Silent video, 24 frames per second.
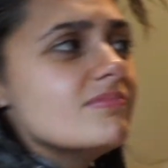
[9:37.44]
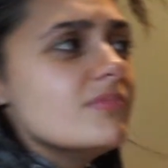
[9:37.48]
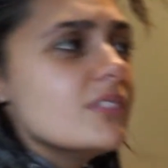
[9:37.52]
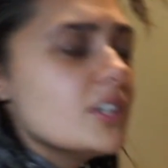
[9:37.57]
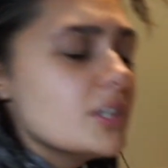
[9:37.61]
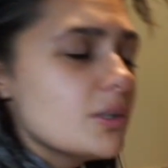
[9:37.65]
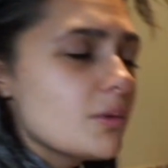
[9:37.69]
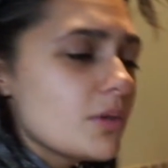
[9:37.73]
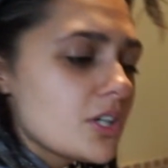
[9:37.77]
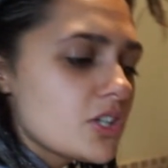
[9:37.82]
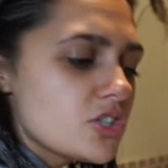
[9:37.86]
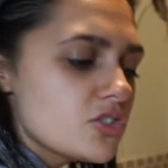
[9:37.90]

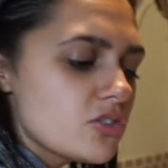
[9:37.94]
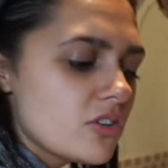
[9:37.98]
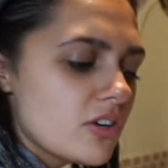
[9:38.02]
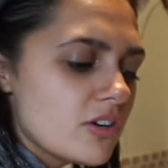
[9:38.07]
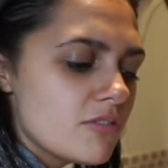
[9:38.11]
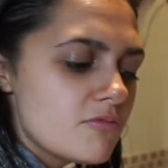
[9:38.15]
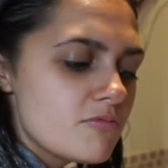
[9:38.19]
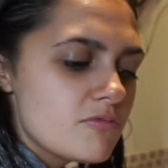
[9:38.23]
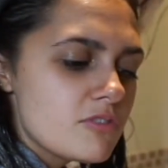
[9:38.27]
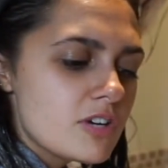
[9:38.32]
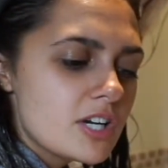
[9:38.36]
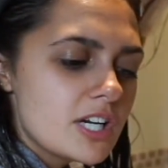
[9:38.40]
You want to try
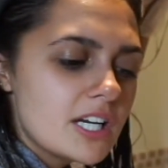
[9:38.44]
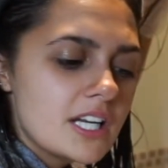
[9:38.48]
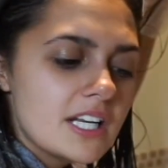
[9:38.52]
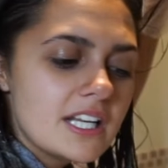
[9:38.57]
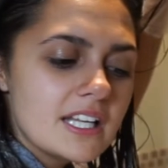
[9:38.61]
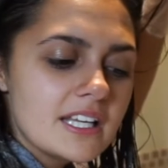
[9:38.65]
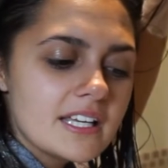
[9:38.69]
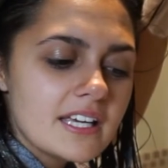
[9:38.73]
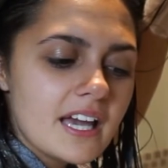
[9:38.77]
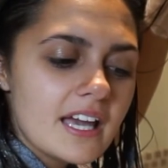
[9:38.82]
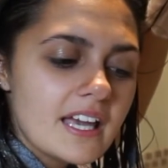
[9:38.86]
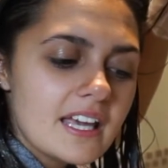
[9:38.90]
and
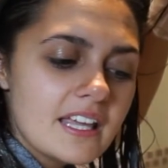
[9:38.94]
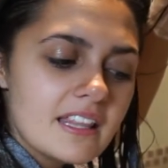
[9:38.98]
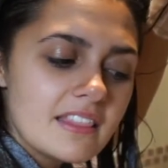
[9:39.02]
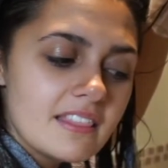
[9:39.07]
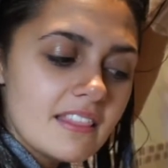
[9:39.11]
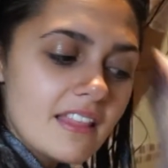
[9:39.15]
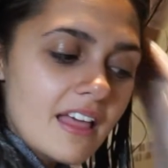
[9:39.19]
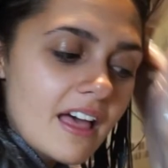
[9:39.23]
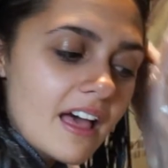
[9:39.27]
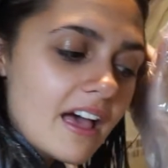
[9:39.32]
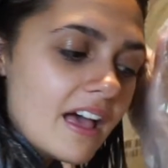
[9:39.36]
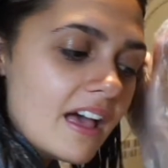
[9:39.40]
really get in
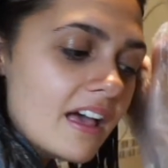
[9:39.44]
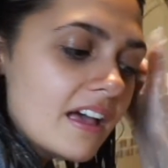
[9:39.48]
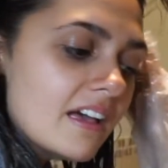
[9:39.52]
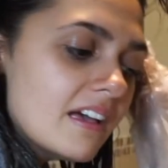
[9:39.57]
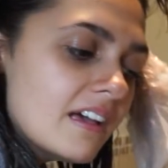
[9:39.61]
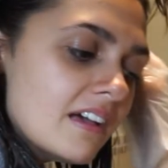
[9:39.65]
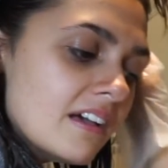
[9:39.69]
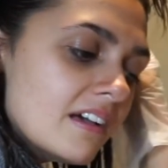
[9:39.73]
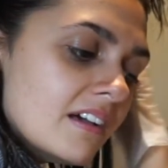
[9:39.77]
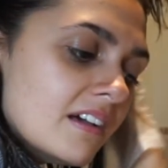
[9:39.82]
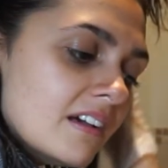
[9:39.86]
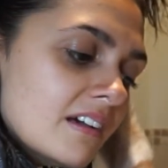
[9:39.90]
there
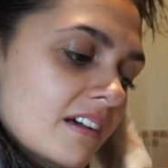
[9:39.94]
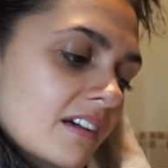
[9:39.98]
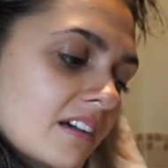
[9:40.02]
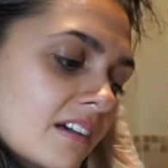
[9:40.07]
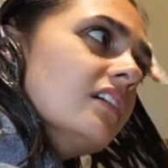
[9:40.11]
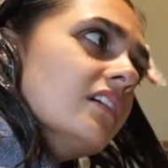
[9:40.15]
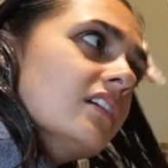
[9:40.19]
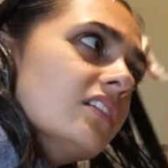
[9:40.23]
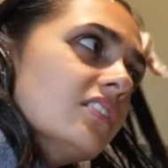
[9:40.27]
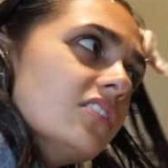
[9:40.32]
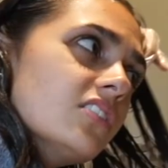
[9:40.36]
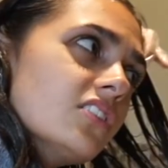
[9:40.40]

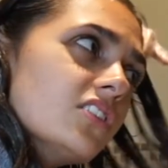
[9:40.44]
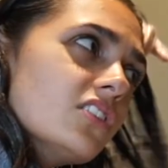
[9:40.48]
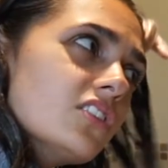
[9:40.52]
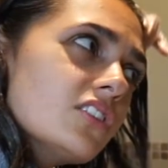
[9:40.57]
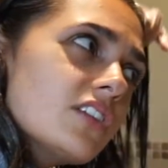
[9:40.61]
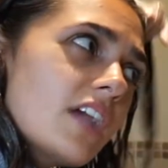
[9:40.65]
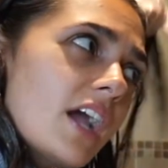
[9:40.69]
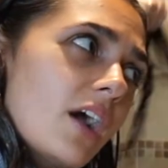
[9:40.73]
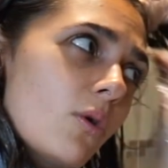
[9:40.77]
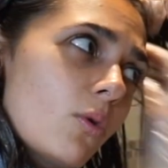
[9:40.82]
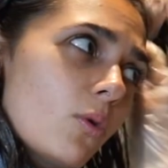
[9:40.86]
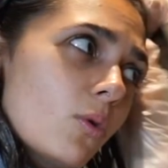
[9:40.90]
so you
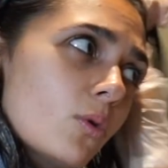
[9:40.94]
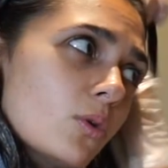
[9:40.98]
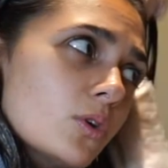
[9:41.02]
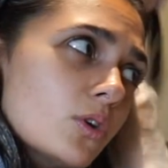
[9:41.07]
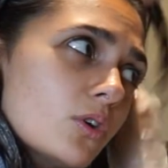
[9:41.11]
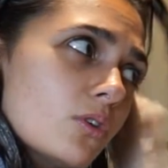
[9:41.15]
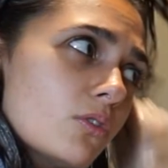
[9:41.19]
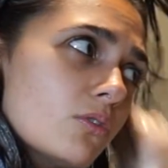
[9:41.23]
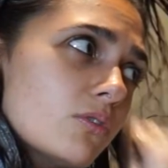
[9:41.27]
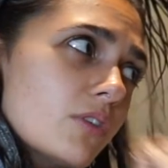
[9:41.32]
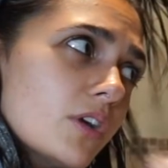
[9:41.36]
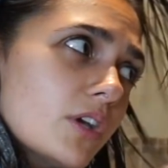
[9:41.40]
get all
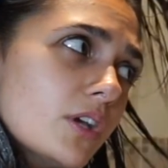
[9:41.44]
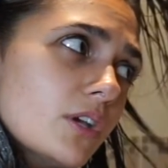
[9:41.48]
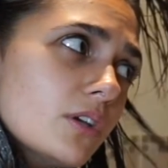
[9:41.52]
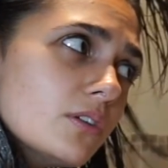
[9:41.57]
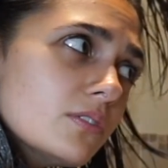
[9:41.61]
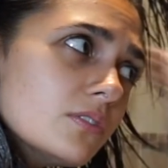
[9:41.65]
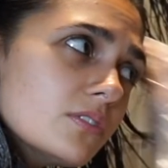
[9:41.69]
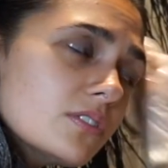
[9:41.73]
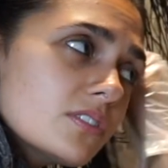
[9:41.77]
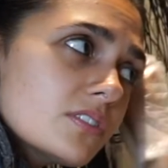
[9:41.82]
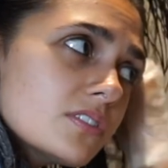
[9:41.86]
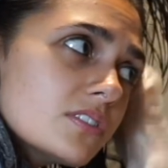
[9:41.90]
your
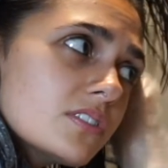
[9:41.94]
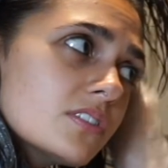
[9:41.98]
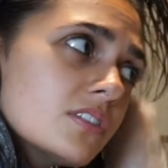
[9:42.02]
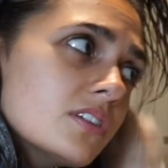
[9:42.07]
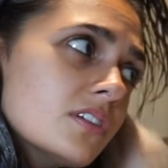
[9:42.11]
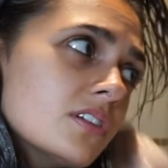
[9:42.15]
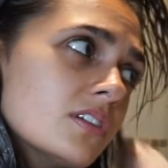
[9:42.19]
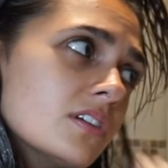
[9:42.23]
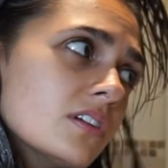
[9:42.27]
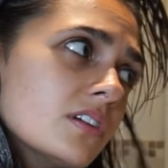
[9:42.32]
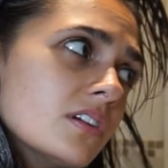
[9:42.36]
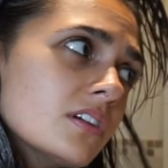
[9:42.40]
roots.
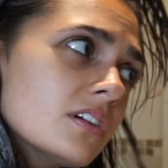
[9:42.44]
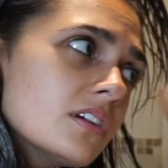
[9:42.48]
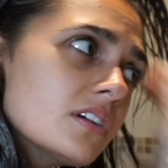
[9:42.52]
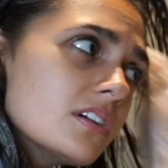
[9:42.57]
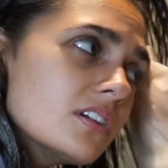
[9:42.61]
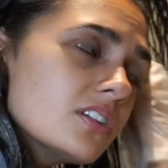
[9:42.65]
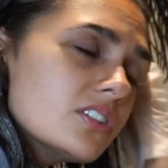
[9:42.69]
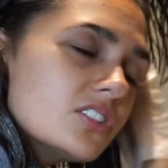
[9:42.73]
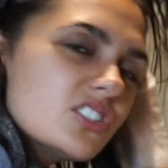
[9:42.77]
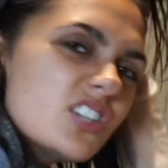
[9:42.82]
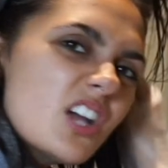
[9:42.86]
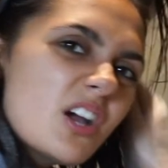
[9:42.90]

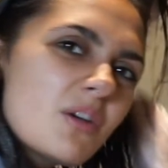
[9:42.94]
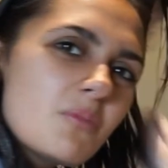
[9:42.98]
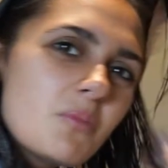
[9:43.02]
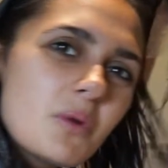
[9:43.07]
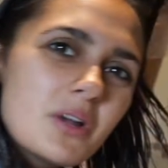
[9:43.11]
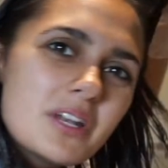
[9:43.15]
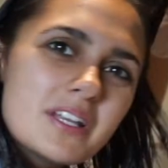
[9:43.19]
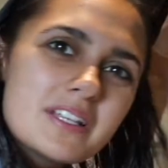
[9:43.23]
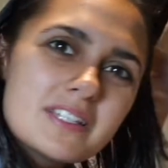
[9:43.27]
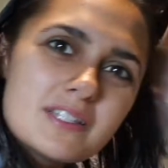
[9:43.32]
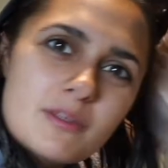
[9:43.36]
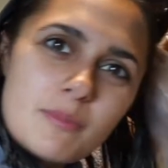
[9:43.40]
You don't
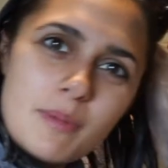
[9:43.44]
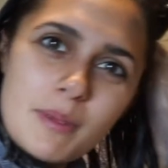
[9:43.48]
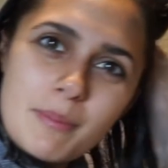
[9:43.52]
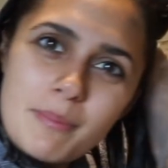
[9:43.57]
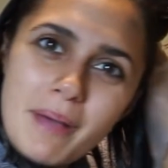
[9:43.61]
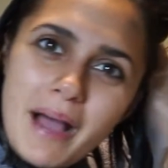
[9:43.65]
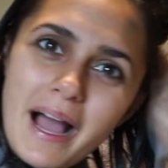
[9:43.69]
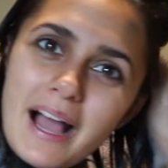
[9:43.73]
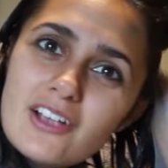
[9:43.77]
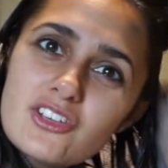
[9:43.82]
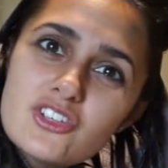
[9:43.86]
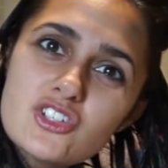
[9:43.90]
want it to be
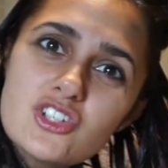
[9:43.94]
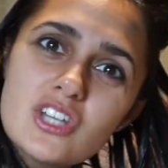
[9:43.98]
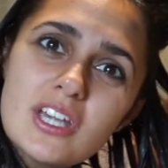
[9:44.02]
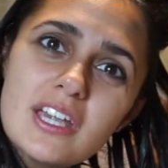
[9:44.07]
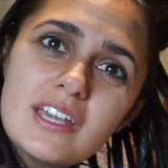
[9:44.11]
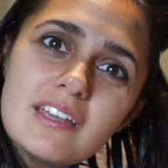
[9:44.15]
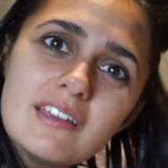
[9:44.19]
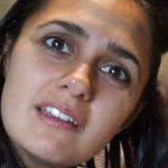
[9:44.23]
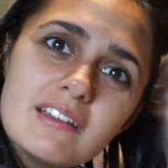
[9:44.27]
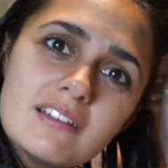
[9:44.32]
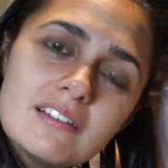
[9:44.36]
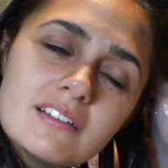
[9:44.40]

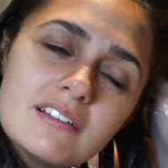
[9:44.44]
patchy.